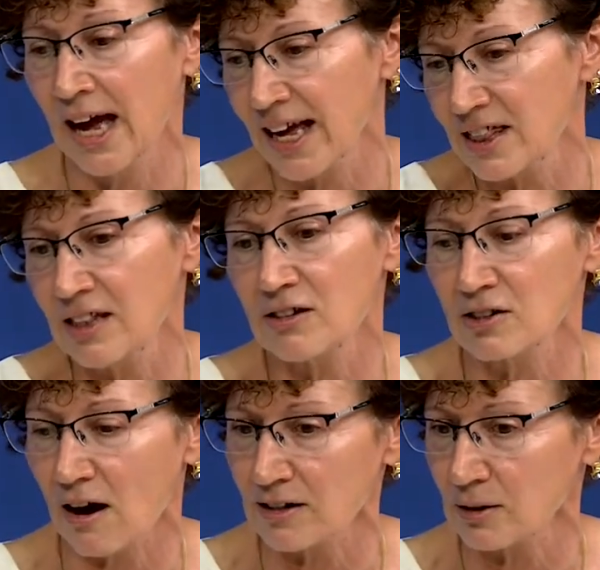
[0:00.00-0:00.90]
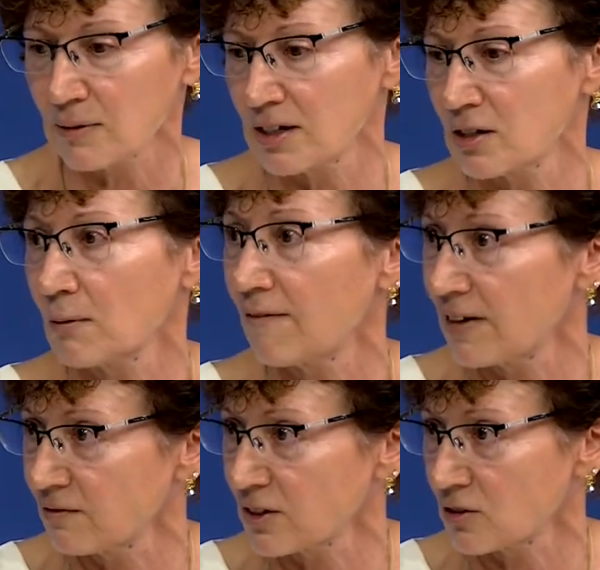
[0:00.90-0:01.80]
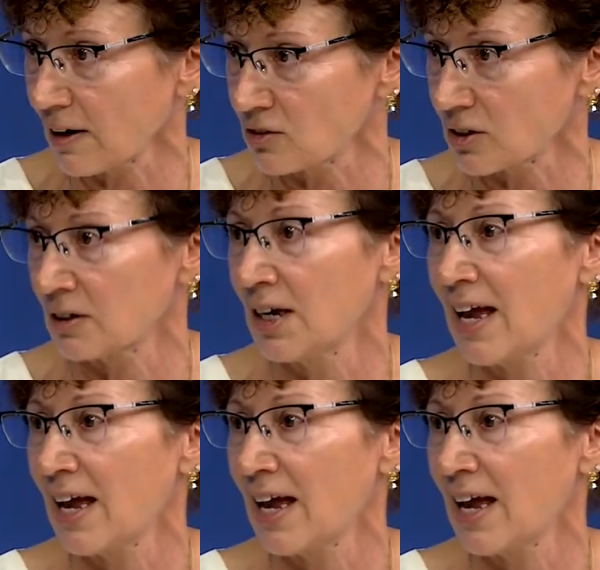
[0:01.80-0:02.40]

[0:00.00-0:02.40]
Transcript: I think there's also an issue of infrastructure